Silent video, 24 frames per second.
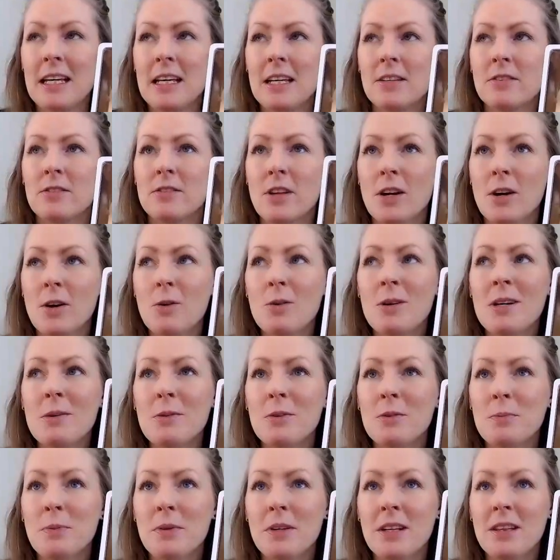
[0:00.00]
so he
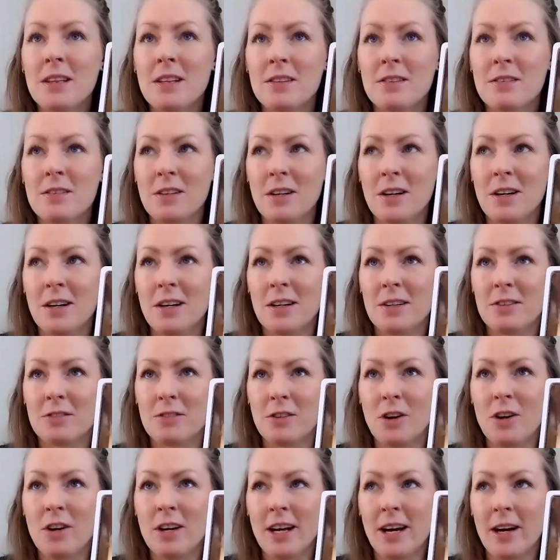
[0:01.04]
was putting this uh,
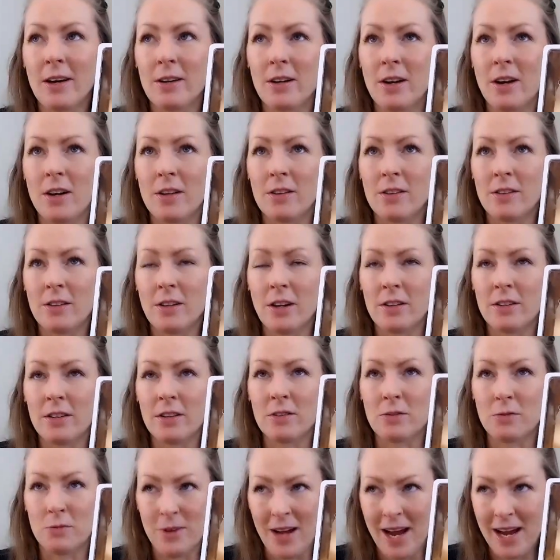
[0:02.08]
song out on on
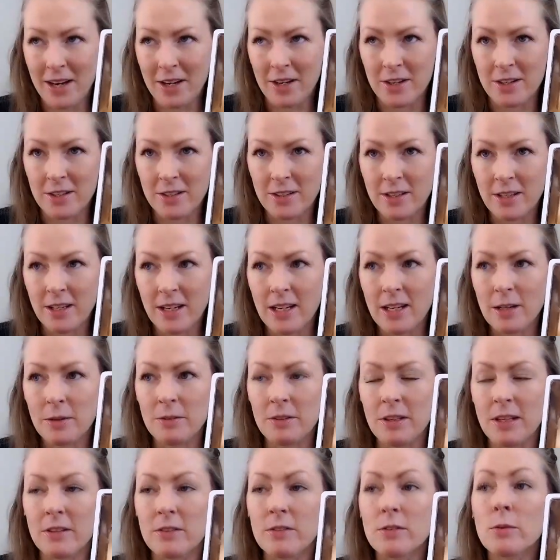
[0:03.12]
this record, and I was
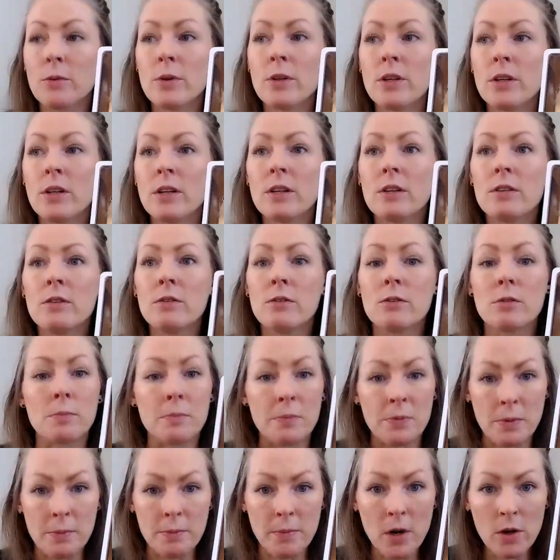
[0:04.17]
like, "So what are you gonna do to
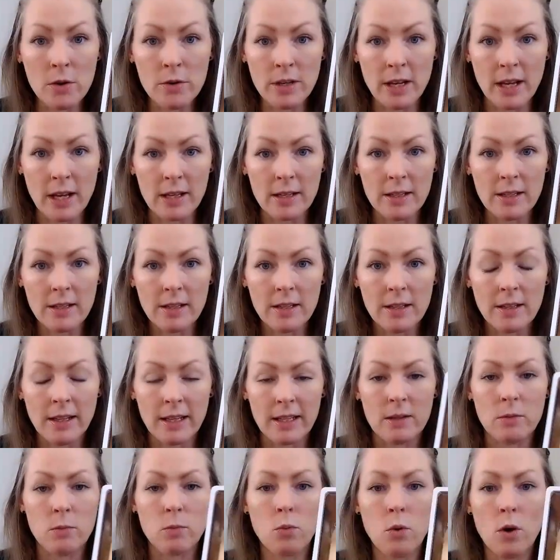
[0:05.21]
promote it?
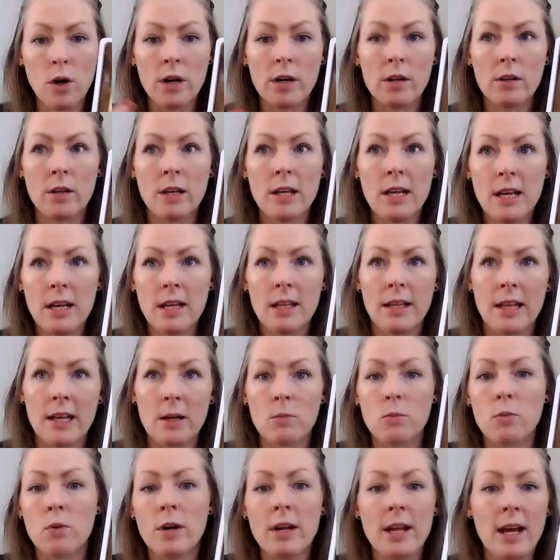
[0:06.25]
Like what like
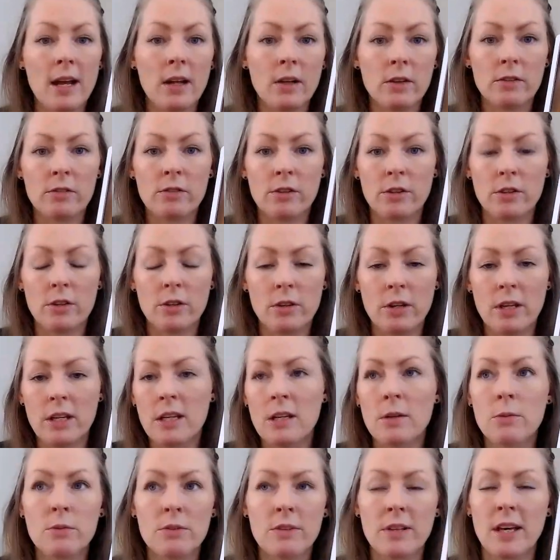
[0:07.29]
what else are you?" And
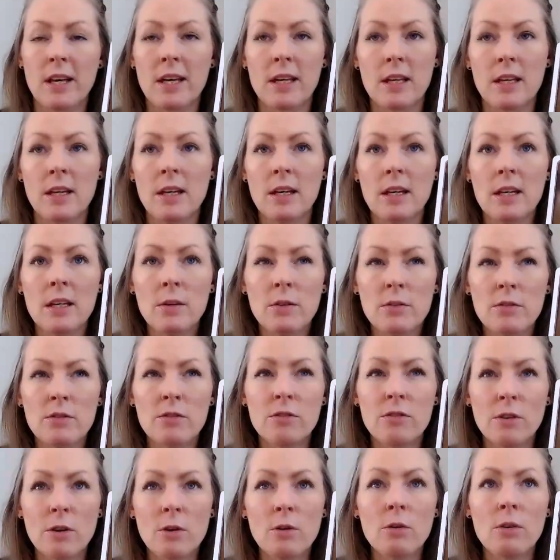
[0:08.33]
he was like, he's
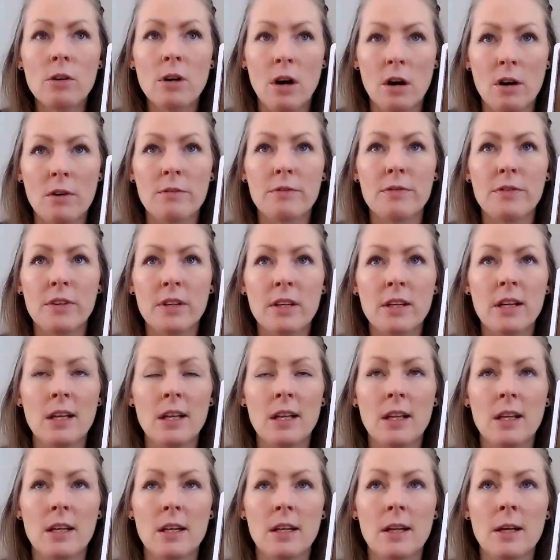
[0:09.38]
so confident
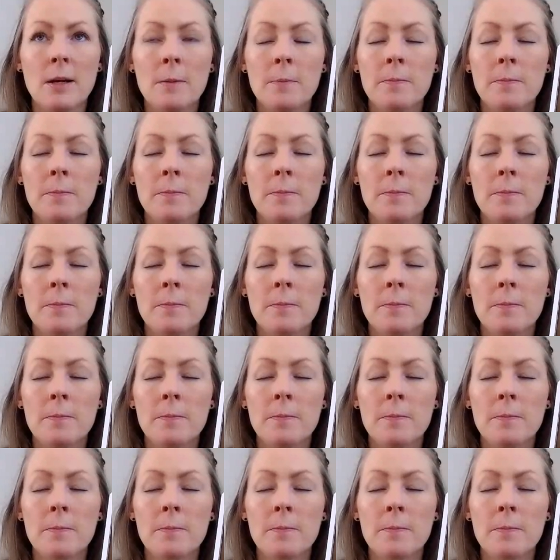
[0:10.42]
in